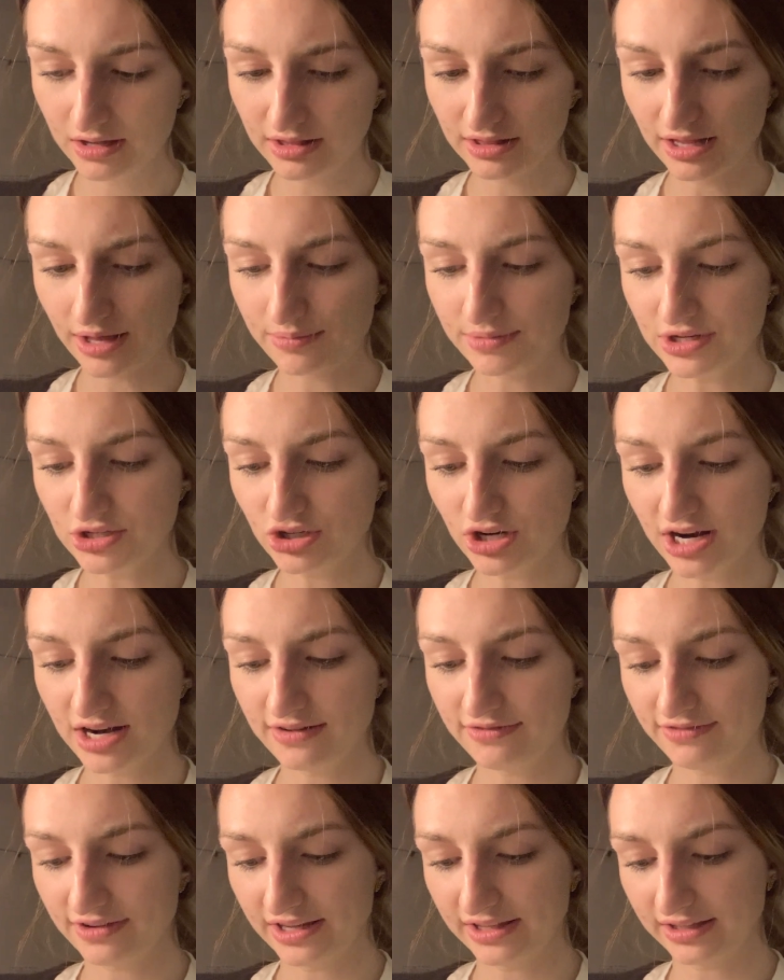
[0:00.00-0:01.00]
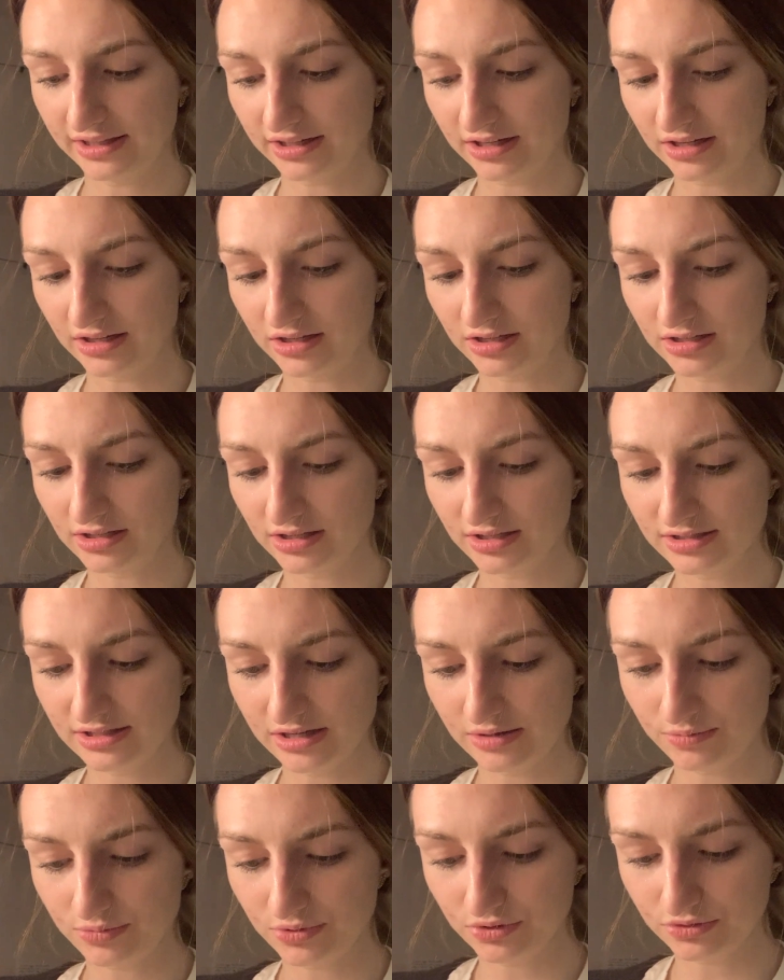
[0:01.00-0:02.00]
Let me try to find like a good
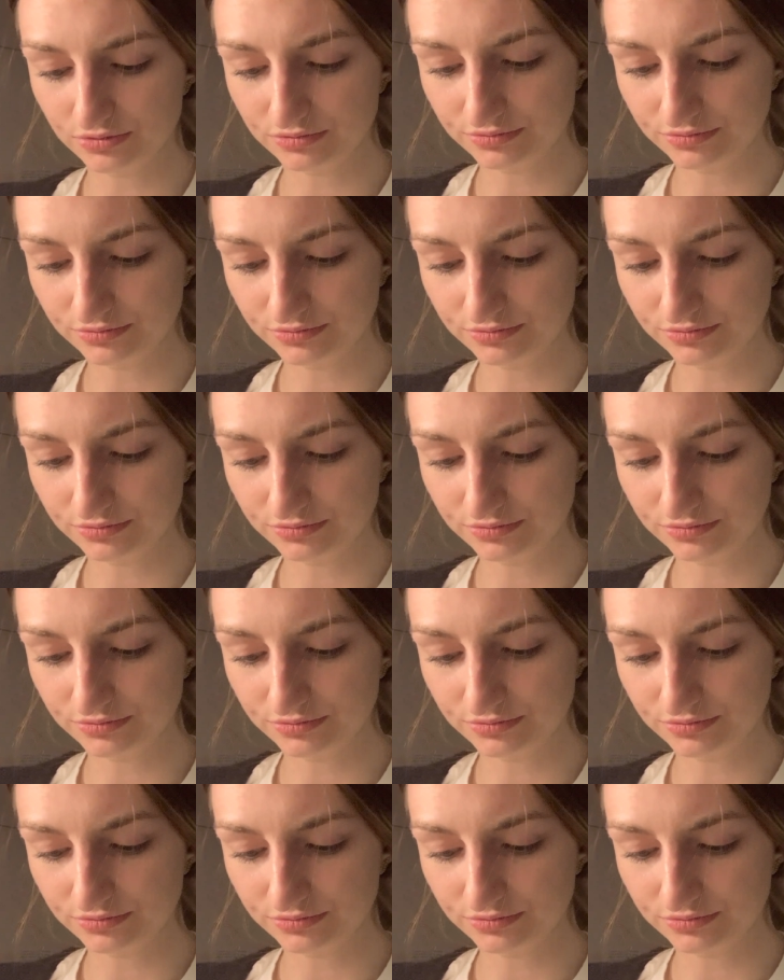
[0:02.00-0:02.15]
example.